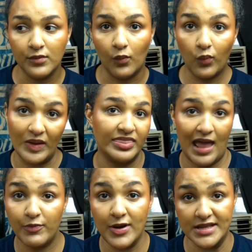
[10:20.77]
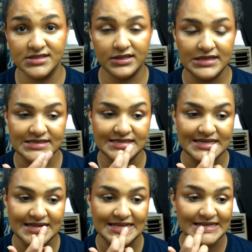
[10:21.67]
when that brand still
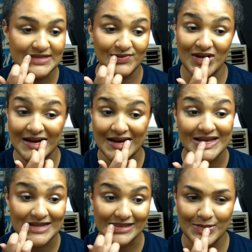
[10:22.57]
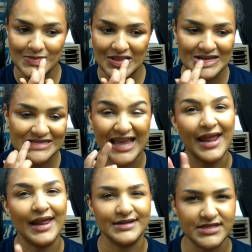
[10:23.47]
existed, because it's a very good lip gloss
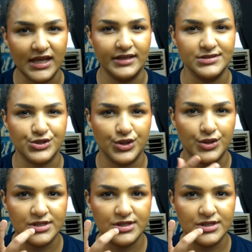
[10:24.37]
and it tastes good.